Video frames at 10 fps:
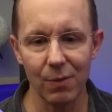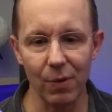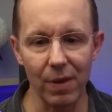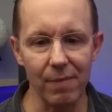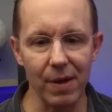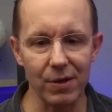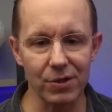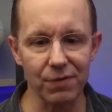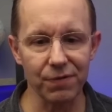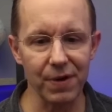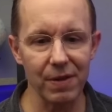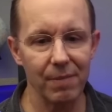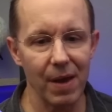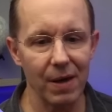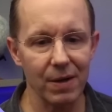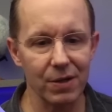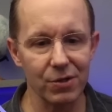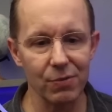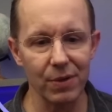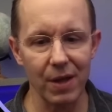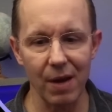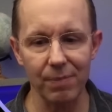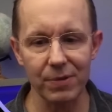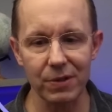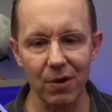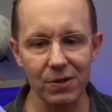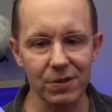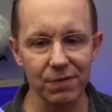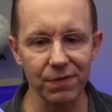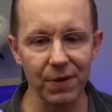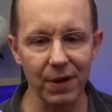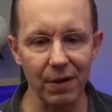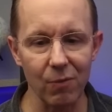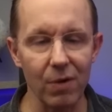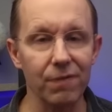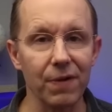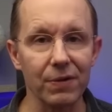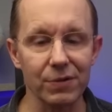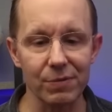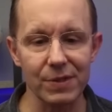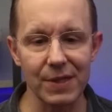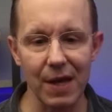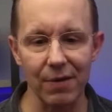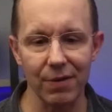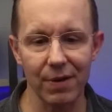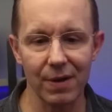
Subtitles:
When they managed to free the man, 2 of the campers lost their footing and 1 fell to his death.